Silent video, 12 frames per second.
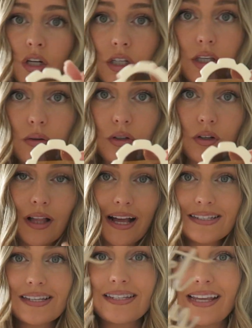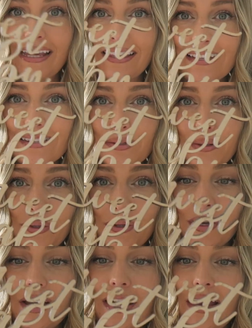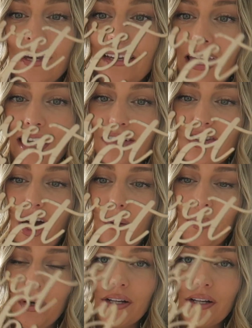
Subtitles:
Cute little glasses and this little cake topper.